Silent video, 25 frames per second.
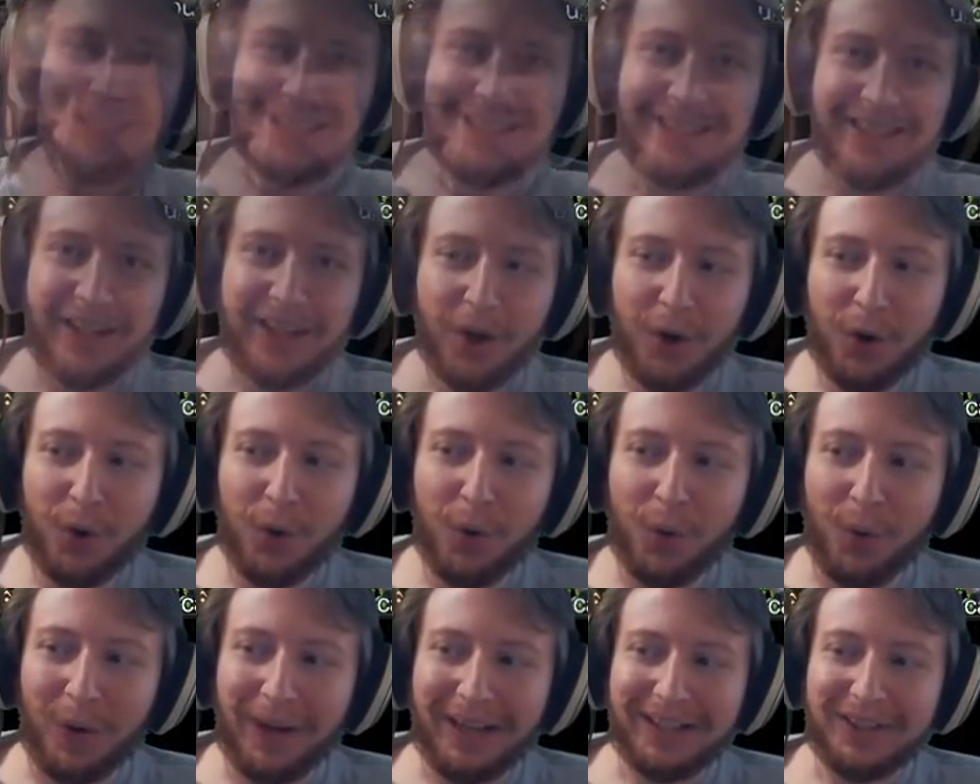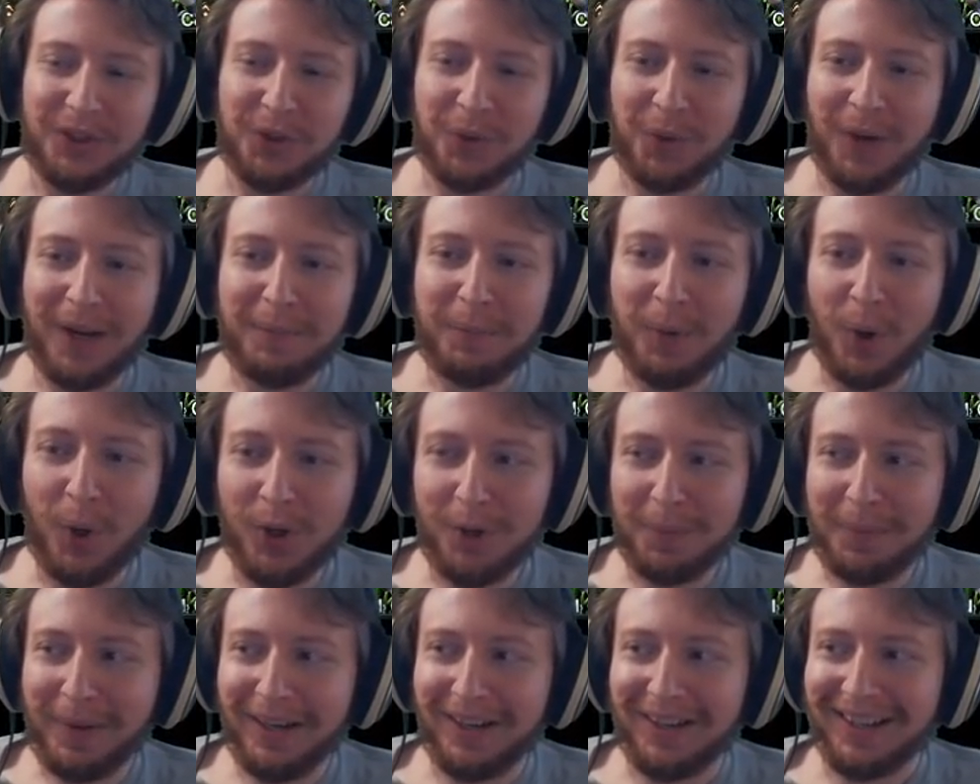Yo,
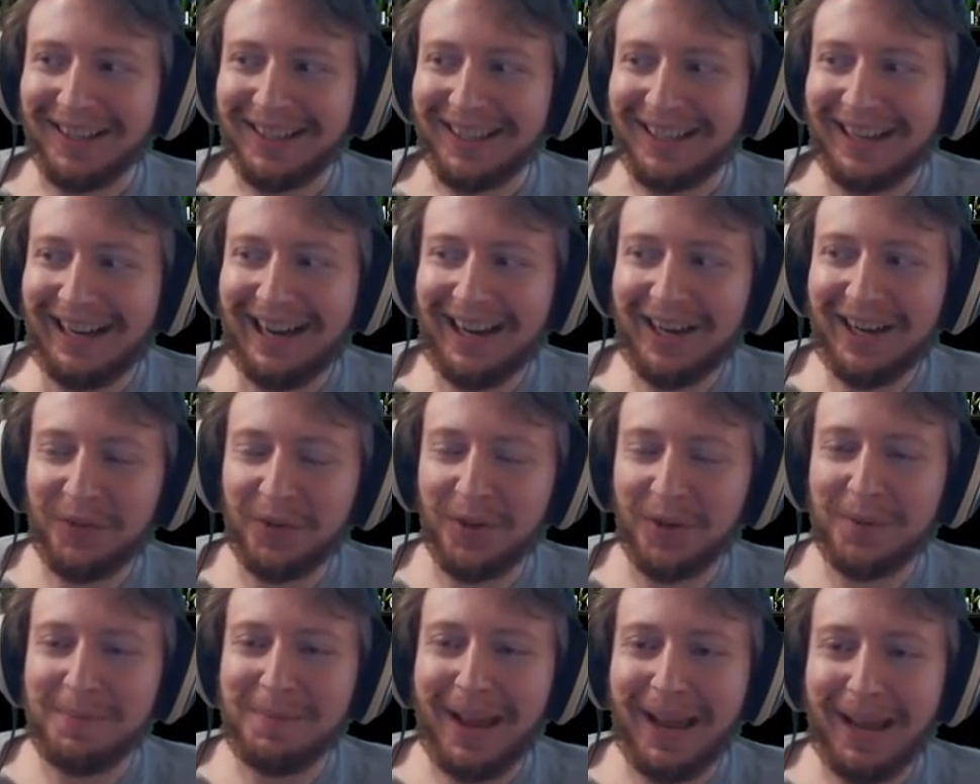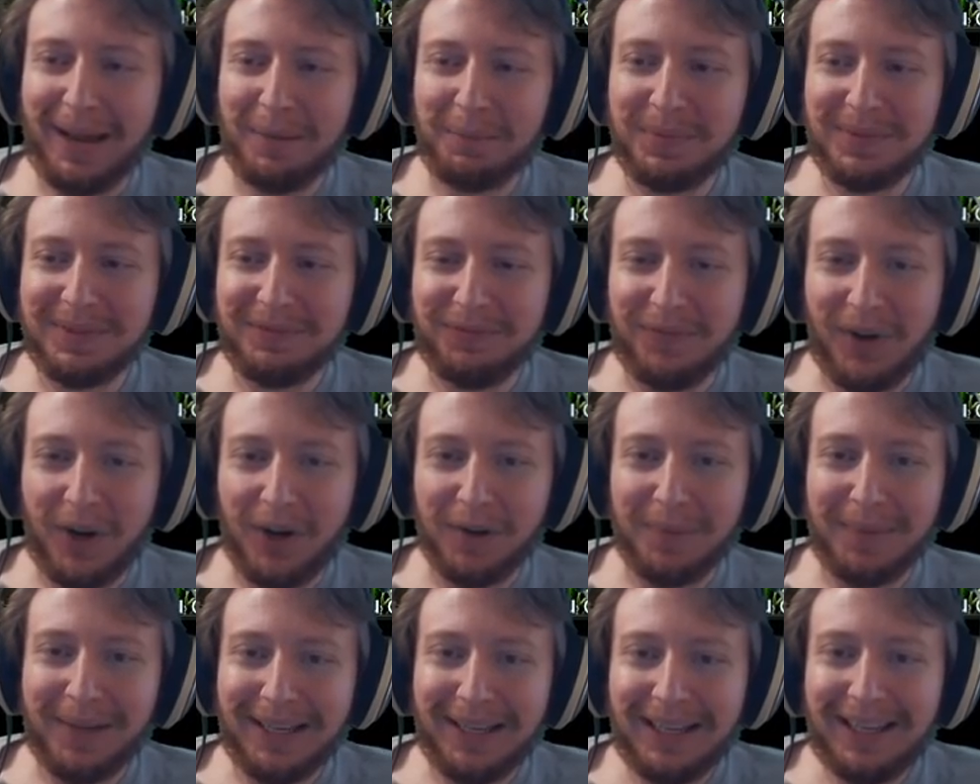Tripolar Bear. Conqueror maps
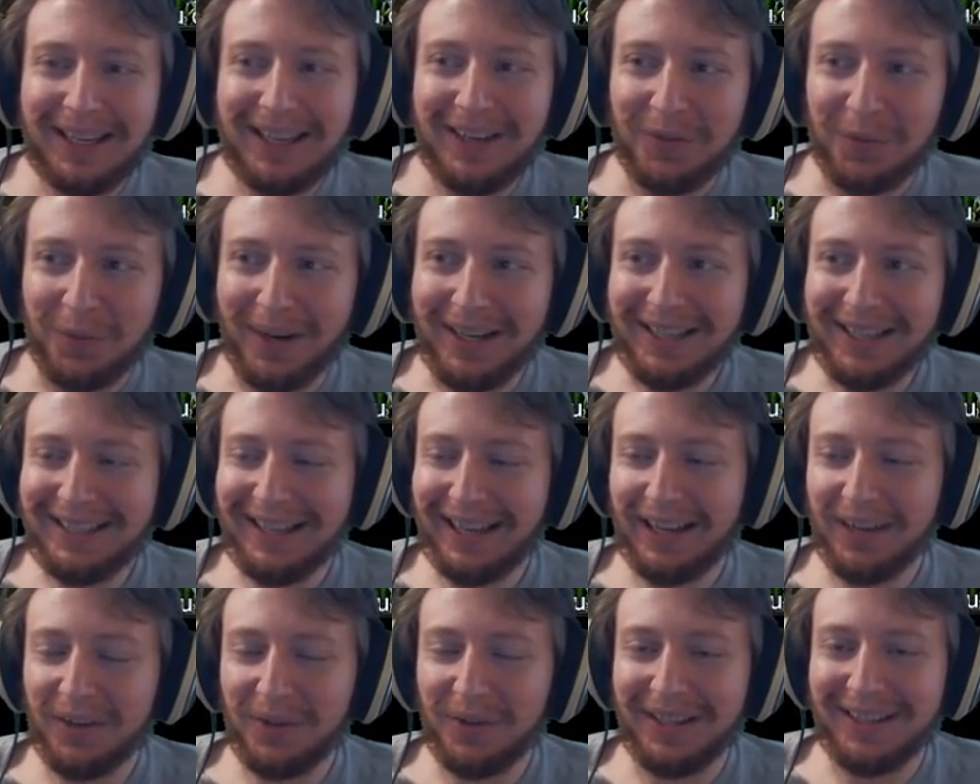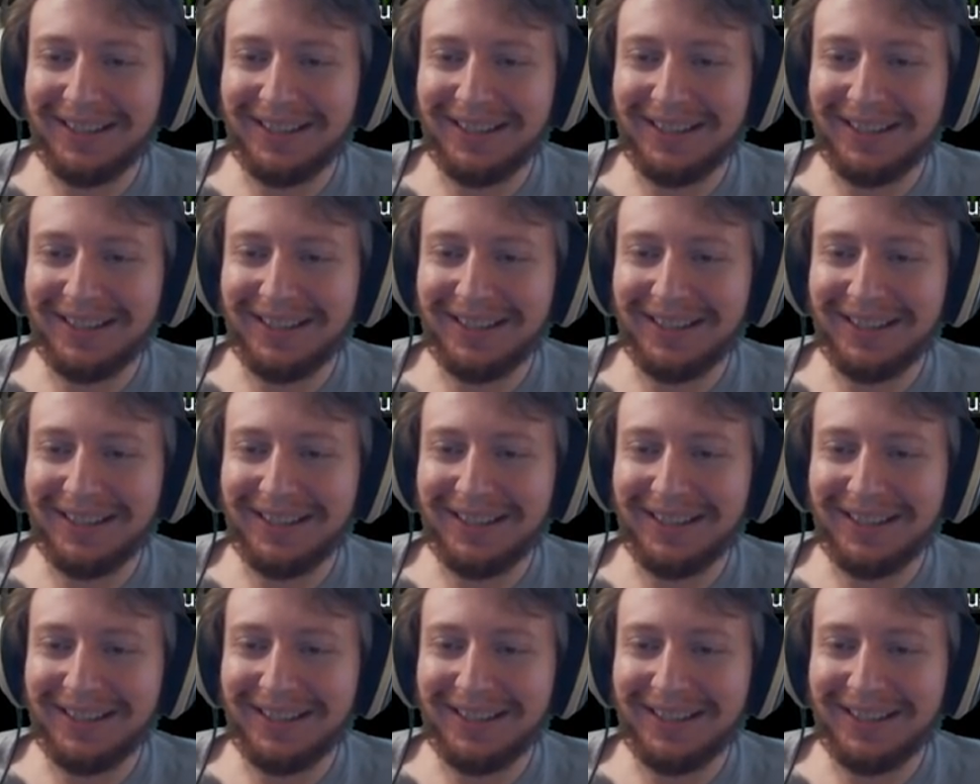farming right now